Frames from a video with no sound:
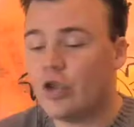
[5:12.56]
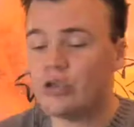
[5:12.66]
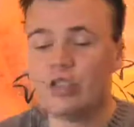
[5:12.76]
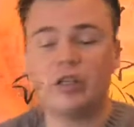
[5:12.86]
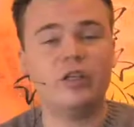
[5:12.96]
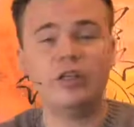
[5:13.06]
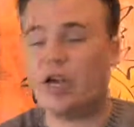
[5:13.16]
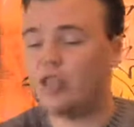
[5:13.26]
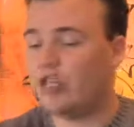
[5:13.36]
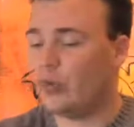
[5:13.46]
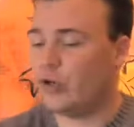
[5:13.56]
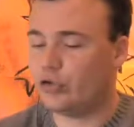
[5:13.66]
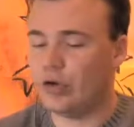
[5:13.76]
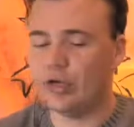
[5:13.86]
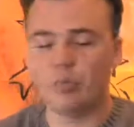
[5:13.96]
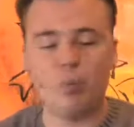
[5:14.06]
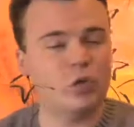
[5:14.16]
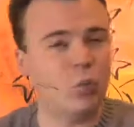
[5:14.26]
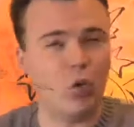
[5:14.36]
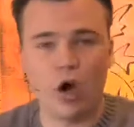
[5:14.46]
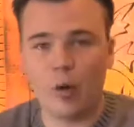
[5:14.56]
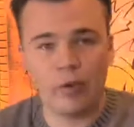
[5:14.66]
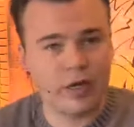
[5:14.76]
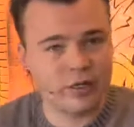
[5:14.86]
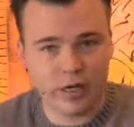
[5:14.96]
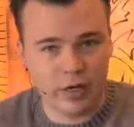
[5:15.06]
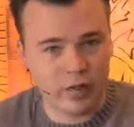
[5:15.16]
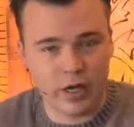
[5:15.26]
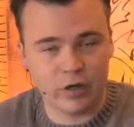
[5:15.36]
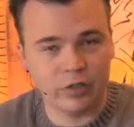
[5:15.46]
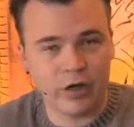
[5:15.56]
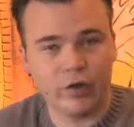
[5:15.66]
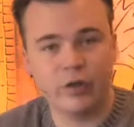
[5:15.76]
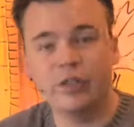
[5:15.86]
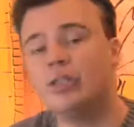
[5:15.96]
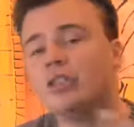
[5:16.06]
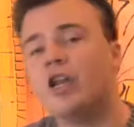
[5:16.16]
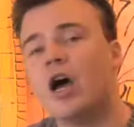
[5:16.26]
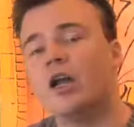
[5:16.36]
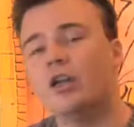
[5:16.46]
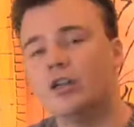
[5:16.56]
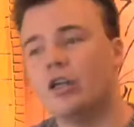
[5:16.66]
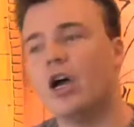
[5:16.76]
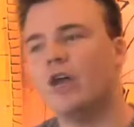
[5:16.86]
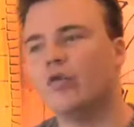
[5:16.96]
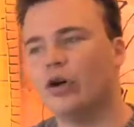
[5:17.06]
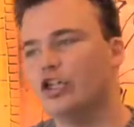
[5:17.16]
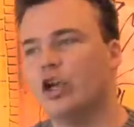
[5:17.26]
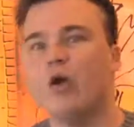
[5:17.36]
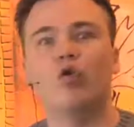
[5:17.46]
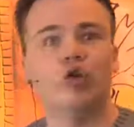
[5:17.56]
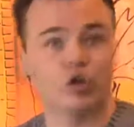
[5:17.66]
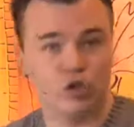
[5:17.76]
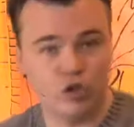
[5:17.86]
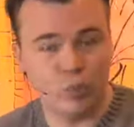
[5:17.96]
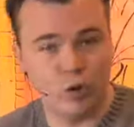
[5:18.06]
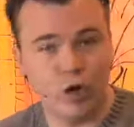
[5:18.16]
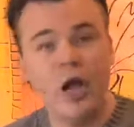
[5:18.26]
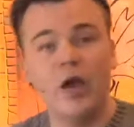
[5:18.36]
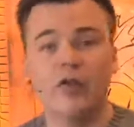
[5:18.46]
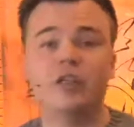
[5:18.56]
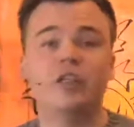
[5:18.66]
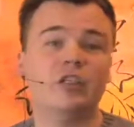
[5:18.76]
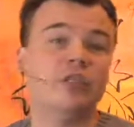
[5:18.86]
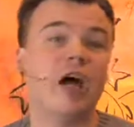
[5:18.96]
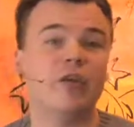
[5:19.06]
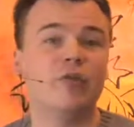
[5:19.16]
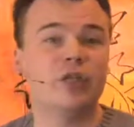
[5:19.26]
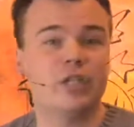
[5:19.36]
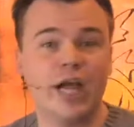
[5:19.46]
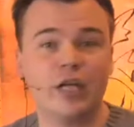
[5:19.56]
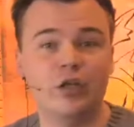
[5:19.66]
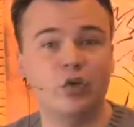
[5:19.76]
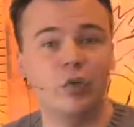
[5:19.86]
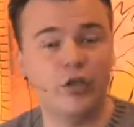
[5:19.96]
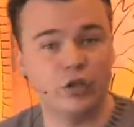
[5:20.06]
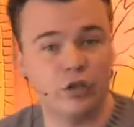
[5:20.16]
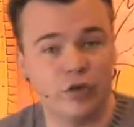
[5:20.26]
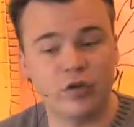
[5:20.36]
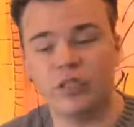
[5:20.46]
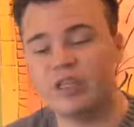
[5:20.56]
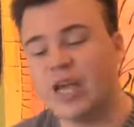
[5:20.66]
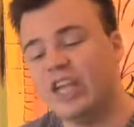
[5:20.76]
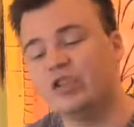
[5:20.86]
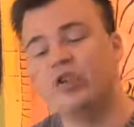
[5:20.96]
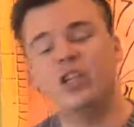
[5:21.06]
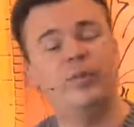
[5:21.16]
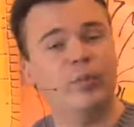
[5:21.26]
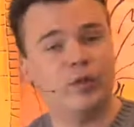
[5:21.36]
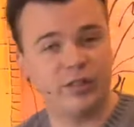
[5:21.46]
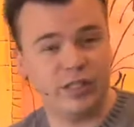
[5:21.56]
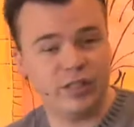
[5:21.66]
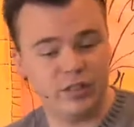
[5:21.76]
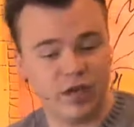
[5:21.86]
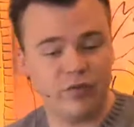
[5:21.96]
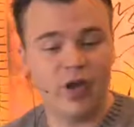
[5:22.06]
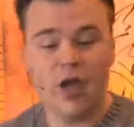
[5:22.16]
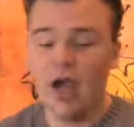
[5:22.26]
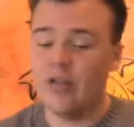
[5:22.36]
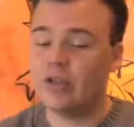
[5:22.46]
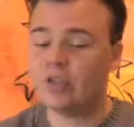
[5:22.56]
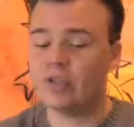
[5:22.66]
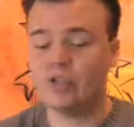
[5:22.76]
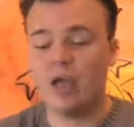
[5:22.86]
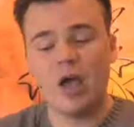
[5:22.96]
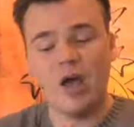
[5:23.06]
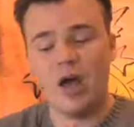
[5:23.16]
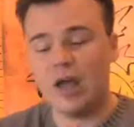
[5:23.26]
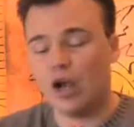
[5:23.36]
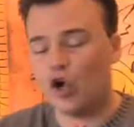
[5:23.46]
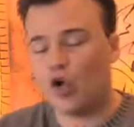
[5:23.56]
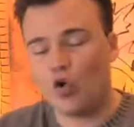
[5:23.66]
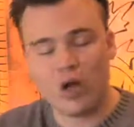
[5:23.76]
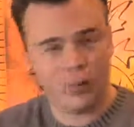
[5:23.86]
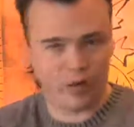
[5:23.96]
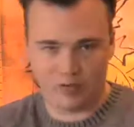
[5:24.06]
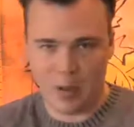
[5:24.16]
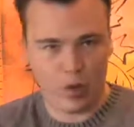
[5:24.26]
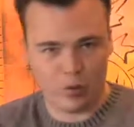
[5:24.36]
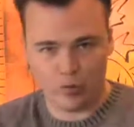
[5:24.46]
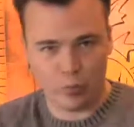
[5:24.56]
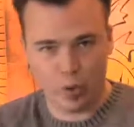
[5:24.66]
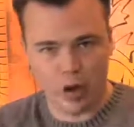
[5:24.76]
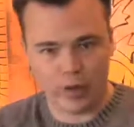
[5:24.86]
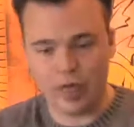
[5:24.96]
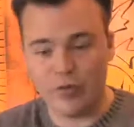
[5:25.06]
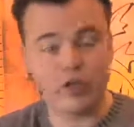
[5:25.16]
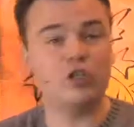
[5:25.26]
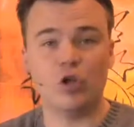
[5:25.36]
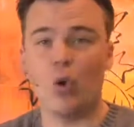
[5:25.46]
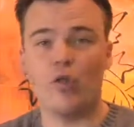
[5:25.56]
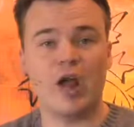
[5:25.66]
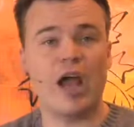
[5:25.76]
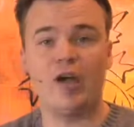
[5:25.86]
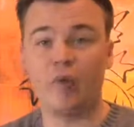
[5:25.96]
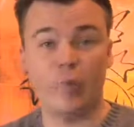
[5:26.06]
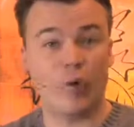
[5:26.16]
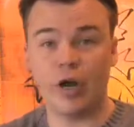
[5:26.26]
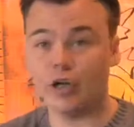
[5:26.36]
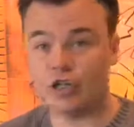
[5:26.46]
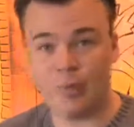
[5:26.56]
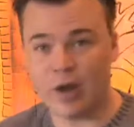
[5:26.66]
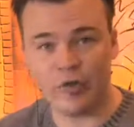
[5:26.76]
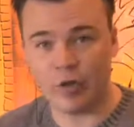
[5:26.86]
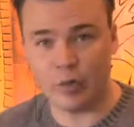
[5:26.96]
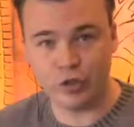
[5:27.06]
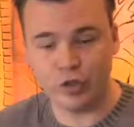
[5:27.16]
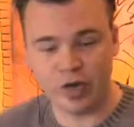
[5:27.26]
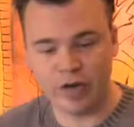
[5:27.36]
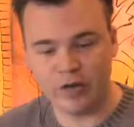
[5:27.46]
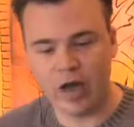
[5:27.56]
you'll see that this IT Reach screen is much more complex than anything else out there. This is not designed for a general consumer. This is designed for the techies who run the servers, the techies who need to be able to see stuff. This is an incredibly powerful product, and this is the one that I have deployed on just about every machine that I've